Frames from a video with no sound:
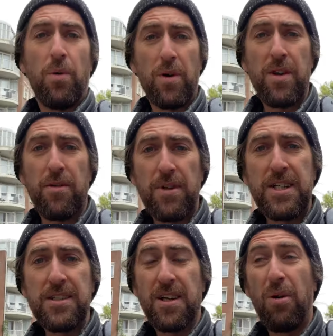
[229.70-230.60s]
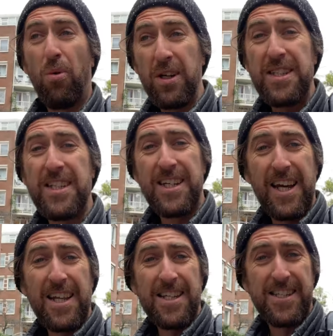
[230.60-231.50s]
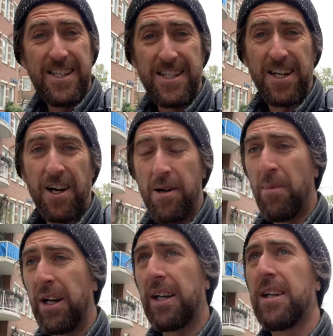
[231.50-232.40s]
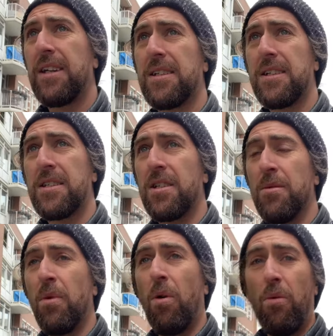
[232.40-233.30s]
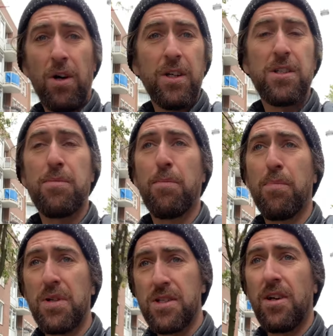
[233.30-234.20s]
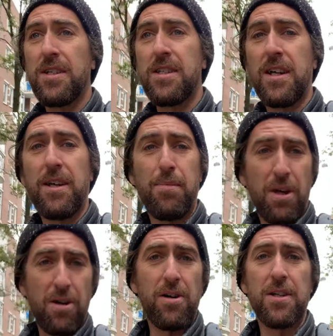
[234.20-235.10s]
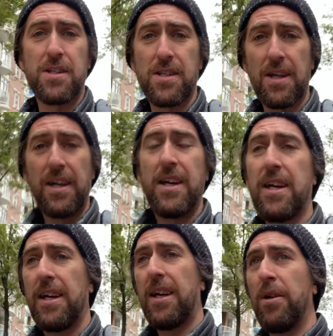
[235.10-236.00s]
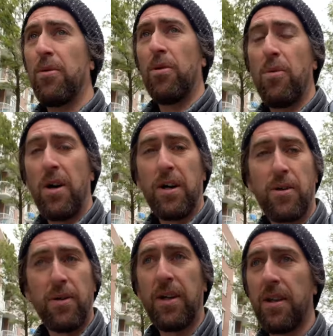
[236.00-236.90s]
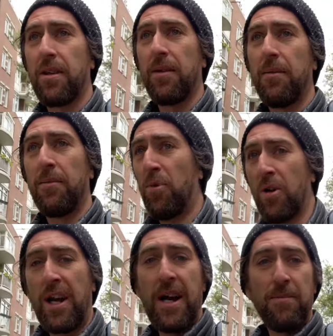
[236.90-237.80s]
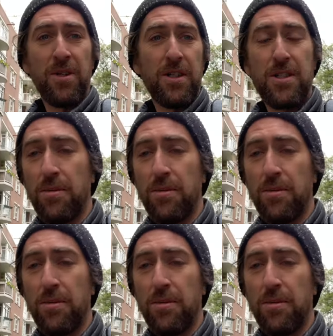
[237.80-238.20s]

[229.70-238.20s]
One of the reasons I wanted to get this DJI mic system was precisely because it will work with more cameras